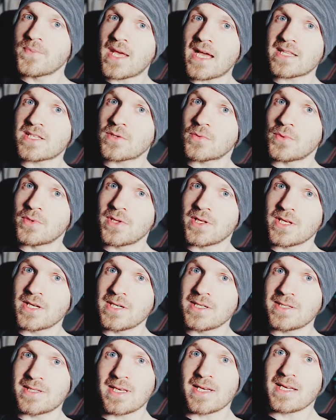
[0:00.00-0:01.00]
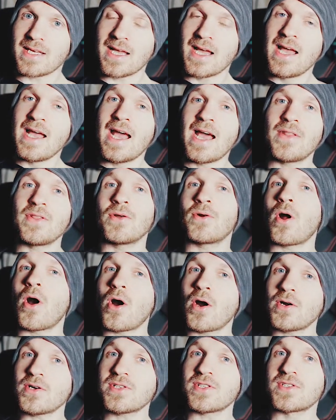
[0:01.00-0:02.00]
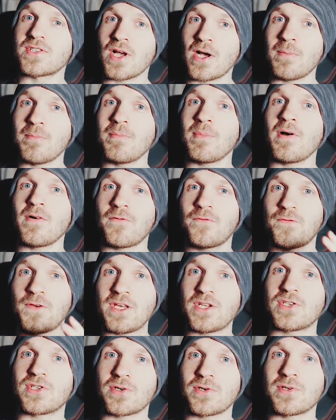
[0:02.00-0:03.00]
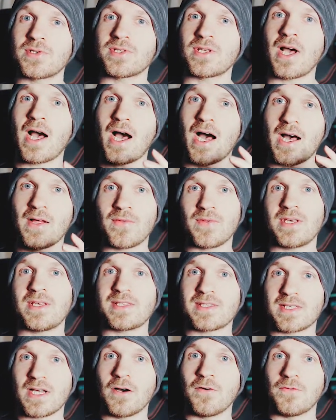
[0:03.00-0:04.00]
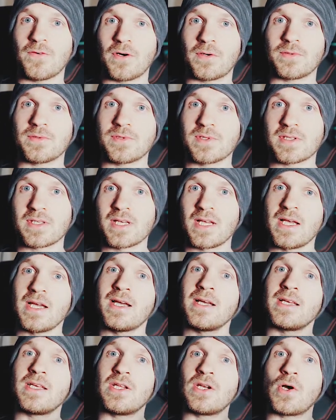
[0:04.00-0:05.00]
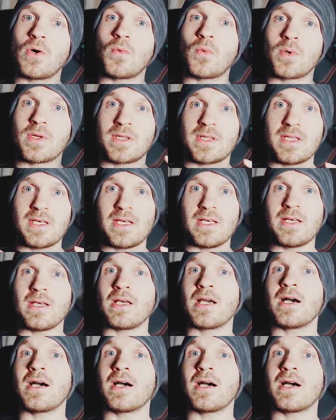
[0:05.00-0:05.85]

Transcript: that's a really good thing. And there are some features on these cell phones, with the